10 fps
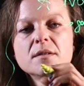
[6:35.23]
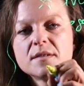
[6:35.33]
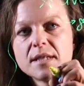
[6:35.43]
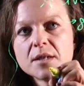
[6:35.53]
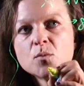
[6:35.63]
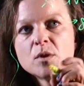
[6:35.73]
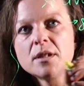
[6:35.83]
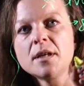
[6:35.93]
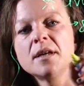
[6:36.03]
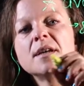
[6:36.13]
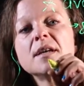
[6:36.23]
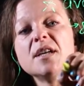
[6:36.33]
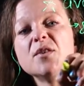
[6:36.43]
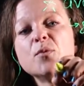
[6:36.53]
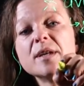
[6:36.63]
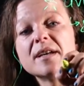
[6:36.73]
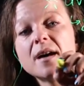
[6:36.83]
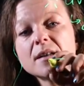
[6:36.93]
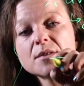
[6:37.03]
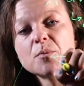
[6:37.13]
Second one, if we
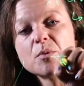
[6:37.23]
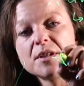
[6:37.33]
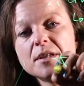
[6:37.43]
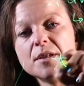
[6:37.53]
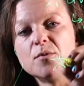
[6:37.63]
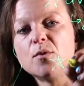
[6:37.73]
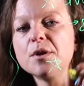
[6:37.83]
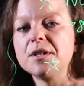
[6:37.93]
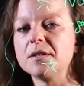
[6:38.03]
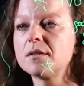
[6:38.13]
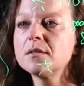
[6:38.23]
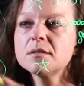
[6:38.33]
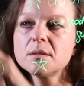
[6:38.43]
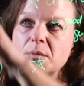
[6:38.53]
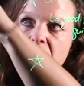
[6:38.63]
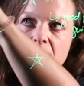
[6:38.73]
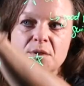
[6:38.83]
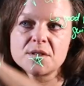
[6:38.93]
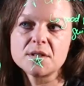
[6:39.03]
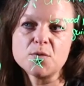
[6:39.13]
can't completely avoid it, because
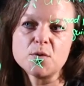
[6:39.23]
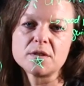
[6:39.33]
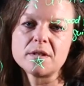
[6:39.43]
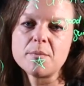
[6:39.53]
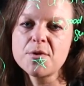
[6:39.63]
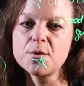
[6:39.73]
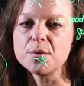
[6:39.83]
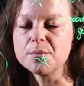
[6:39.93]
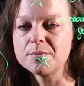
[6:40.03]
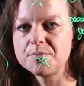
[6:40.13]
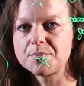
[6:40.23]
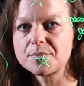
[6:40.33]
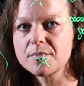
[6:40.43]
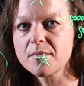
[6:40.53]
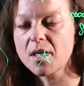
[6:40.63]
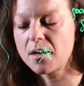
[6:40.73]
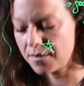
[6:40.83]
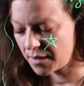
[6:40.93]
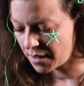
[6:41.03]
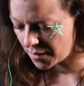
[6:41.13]
sometimes stuff will slip through,
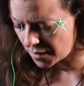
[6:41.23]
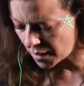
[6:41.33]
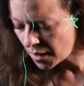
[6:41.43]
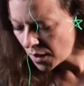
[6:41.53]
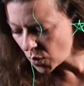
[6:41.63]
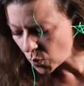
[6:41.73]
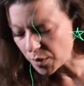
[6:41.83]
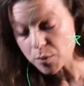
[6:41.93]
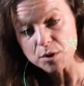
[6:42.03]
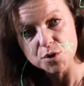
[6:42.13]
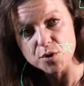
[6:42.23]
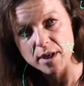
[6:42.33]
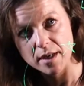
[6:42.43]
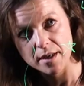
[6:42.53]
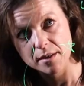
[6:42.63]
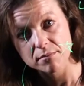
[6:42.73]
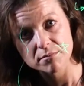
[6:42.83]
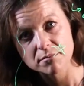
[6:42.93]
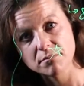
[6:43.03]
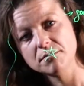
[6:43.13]
then we will try
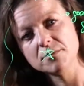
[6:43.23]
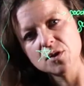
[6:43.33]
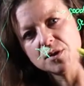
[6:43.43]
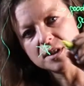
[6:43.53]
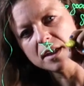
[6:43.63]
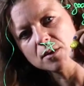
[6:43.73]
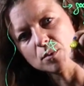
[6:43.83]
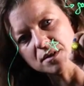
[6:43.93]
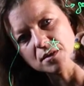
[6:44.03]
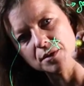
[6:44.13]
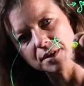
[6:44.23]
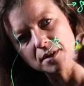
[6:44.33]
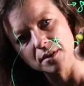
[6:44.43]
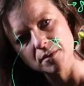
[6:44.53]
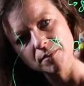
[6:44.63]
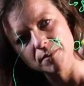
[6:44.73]
to detect what's going on